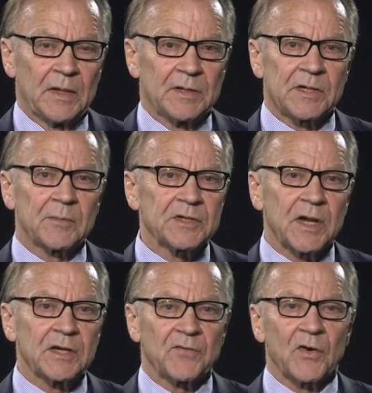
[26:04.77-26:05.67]
Some
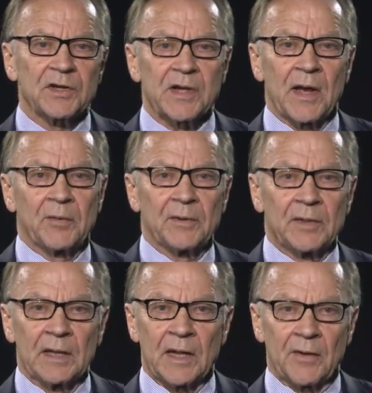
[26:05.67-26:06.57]
states, for example,
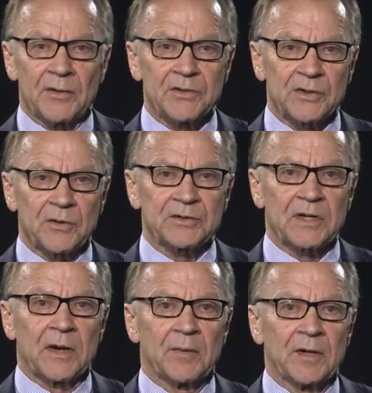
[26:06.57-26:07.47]
allowed insurance
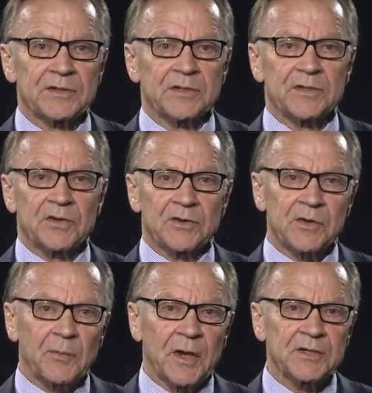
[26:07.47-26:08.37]
companies to search
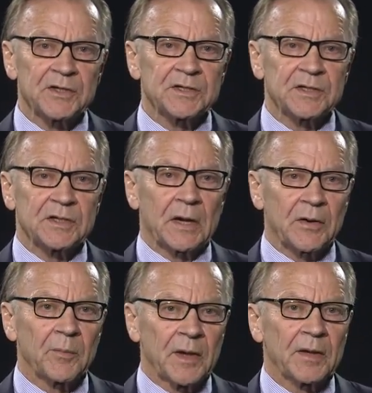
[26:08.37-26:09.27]
a patient's
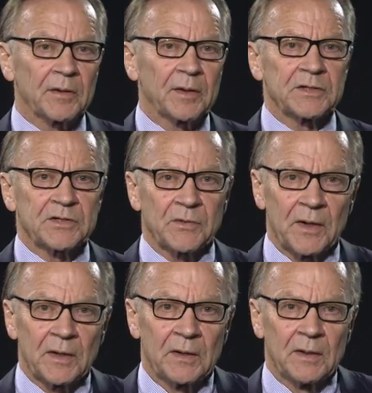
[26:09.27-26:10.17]
entire medical
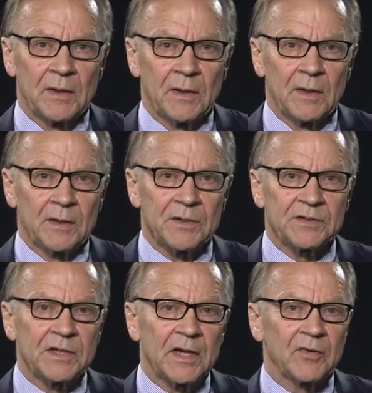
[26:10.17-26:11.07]
history to
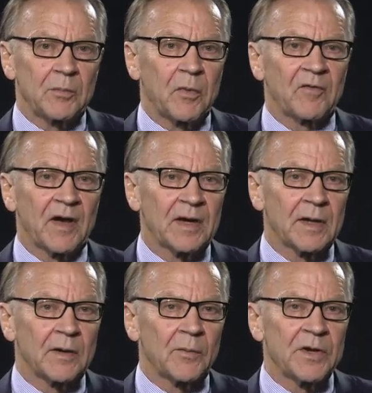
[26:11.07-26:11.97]
see if it
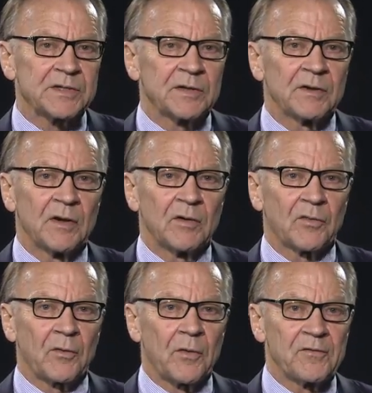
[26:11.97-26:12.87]
provided a reason
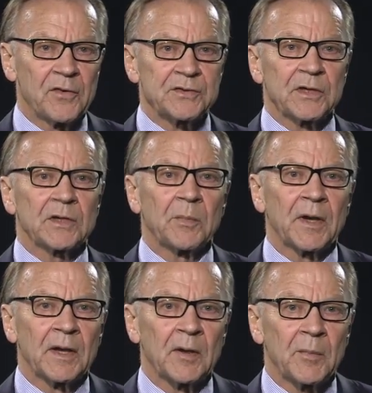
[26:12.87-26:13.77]
for refusing to
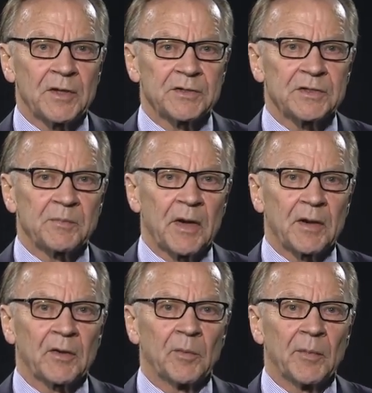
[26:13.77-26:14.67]
pay a patient's medical